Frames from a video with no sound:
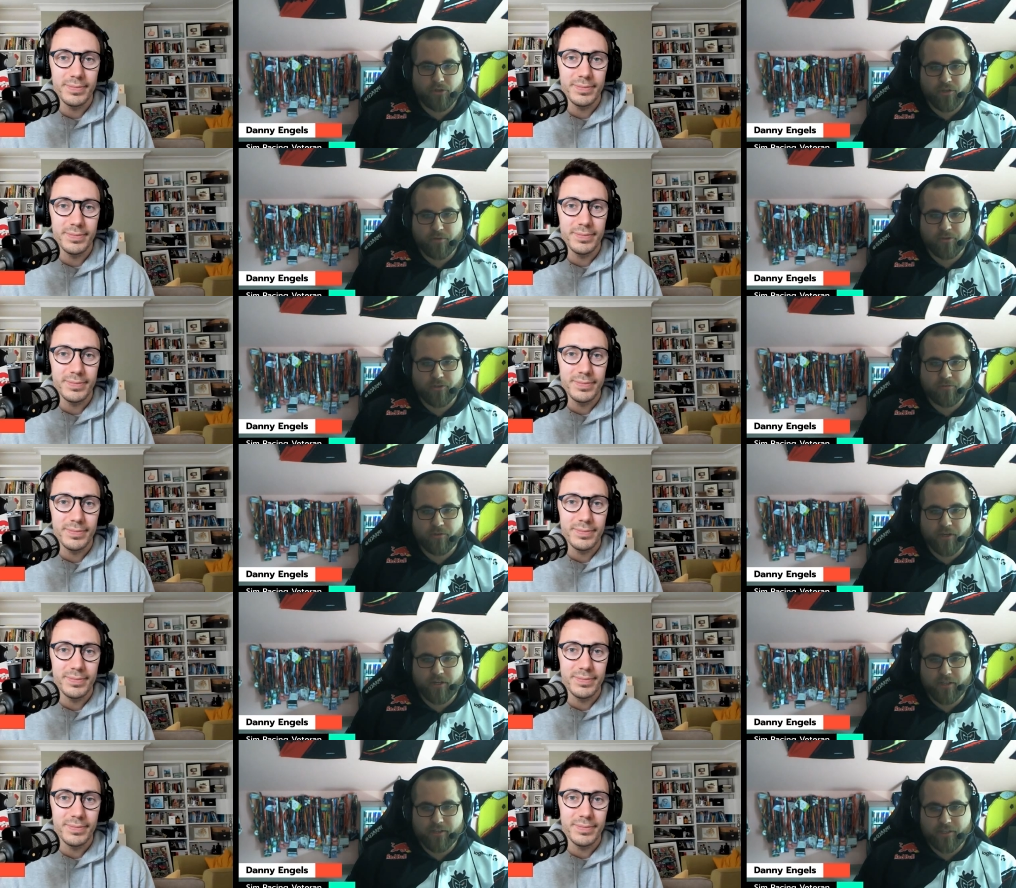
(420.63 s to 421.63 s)
Speaker 1: world championship
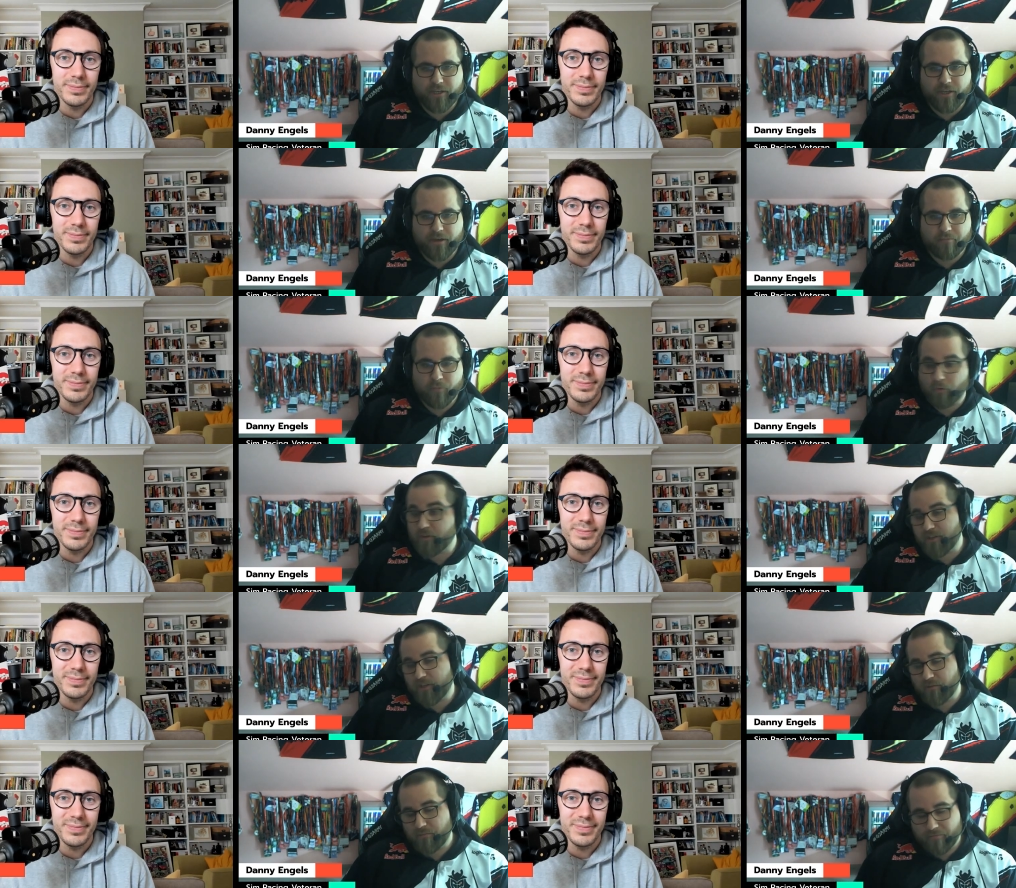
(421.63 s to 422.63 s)
title next year, yeah, or
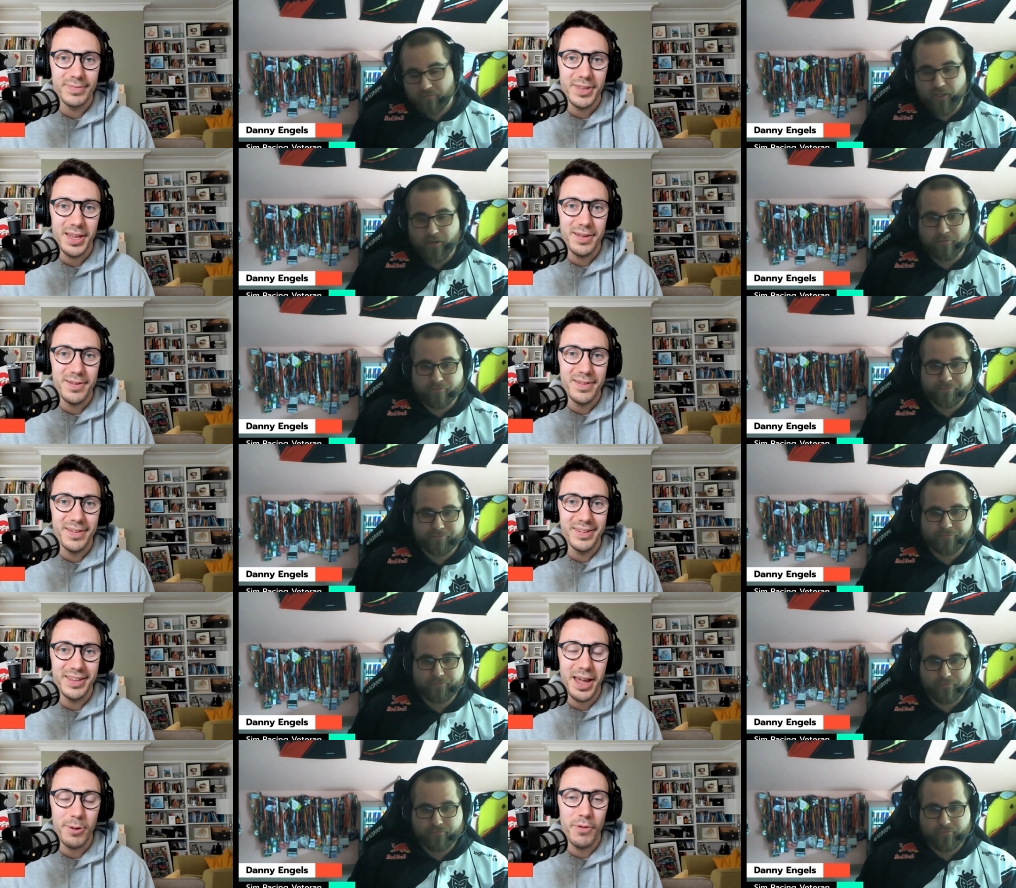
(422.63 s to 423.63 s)
this year.
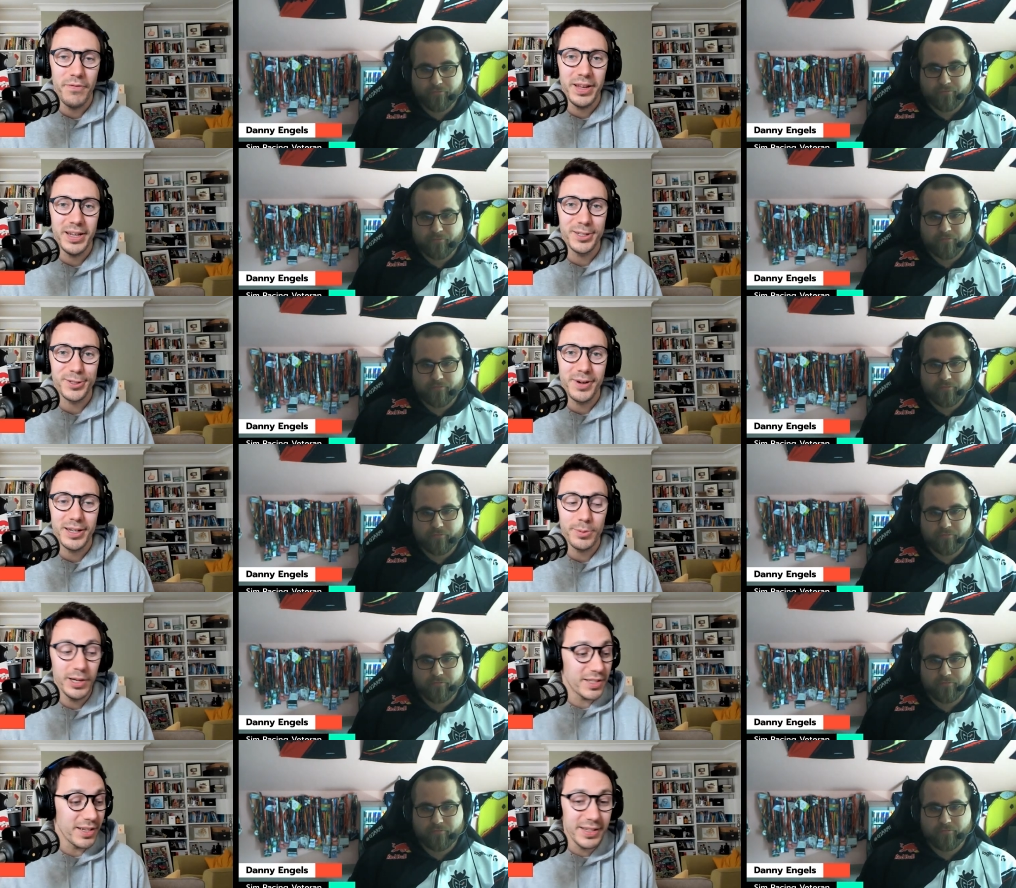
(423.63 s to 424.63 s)
Speaker 2: Yeah, well, fingers
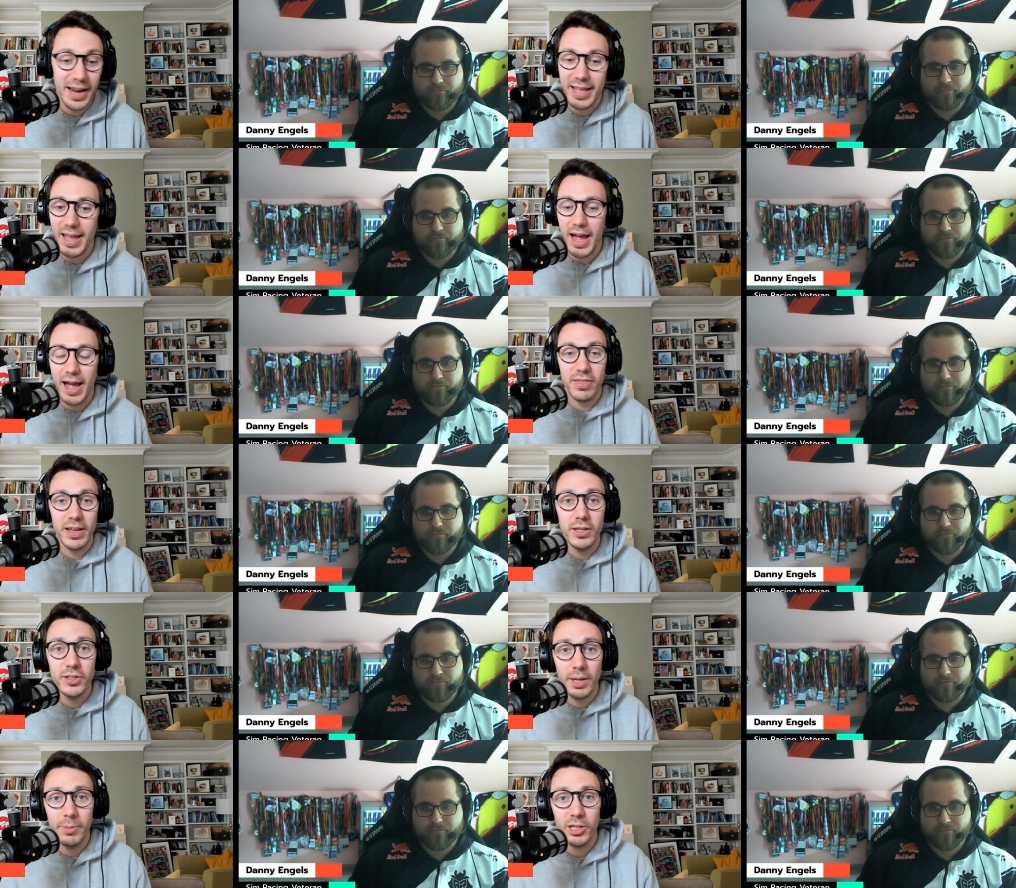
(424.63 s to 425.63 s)
crossed. Well, listen, Danny, uh,
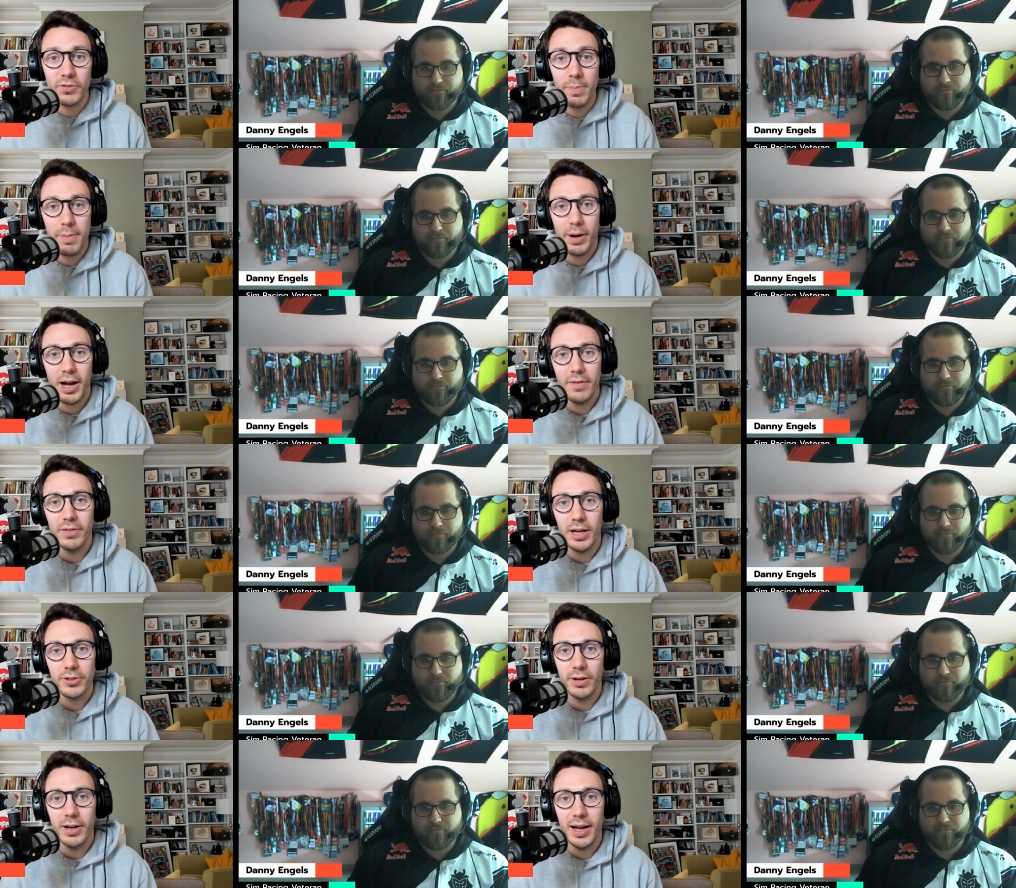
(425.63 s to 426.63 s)
thank you so much for being part of
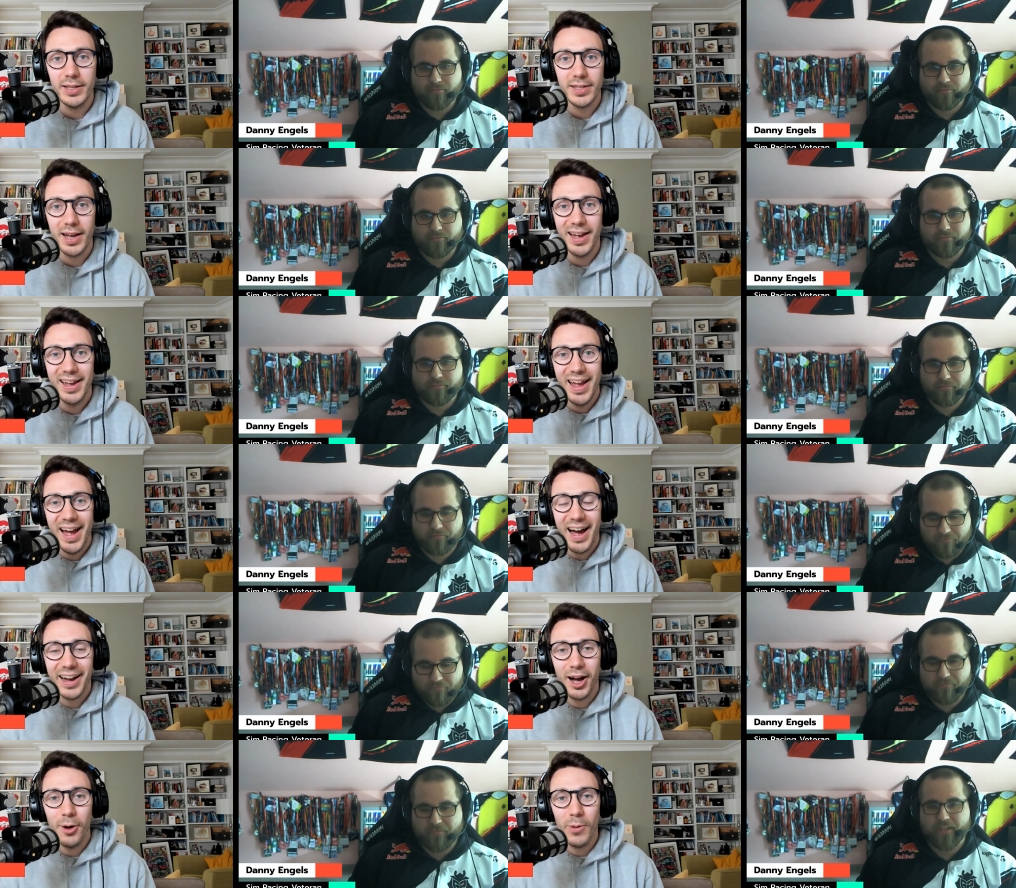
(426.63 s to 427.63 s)
Nitro Nights. Uh,
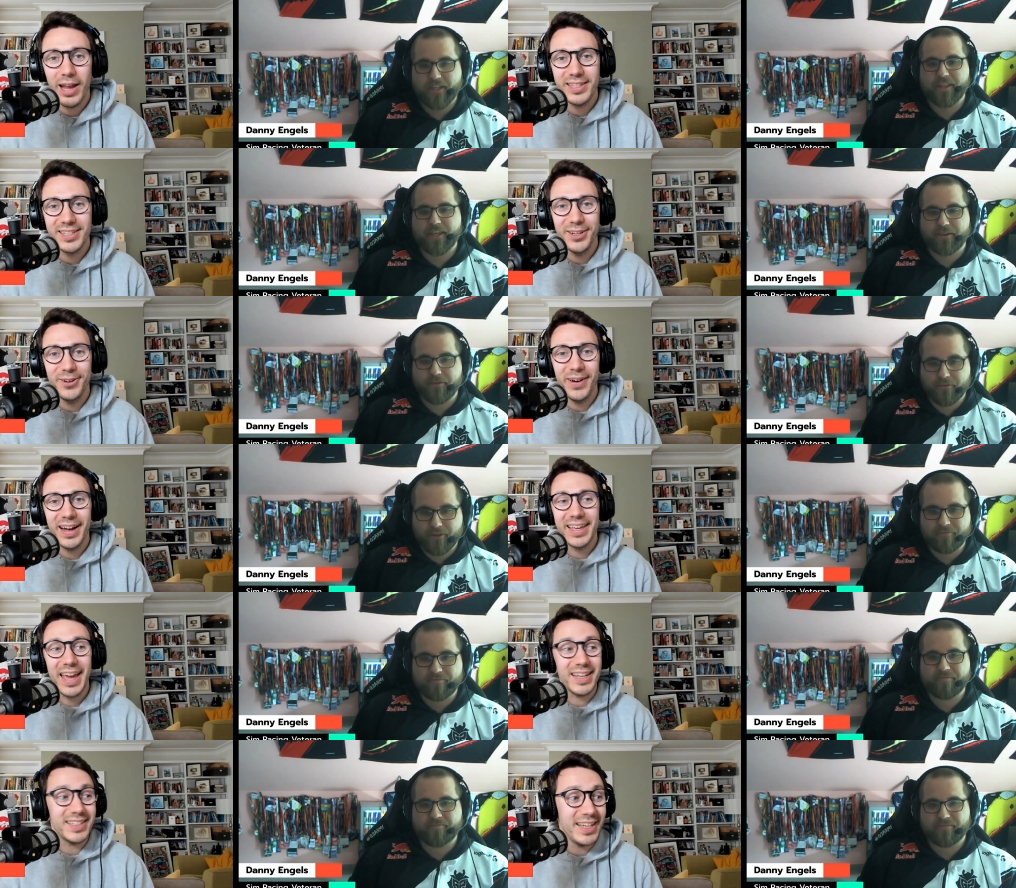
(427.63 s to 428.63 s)
I can't wait to well. uh,
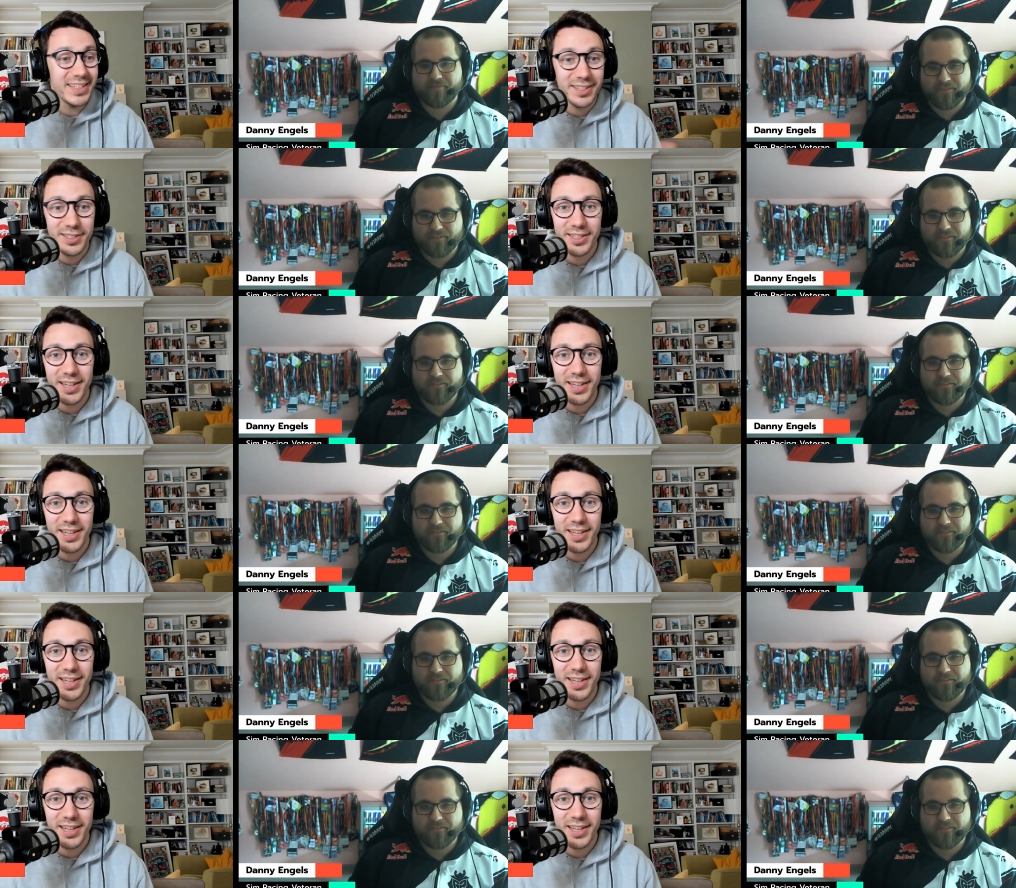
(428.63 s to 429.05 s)
get the season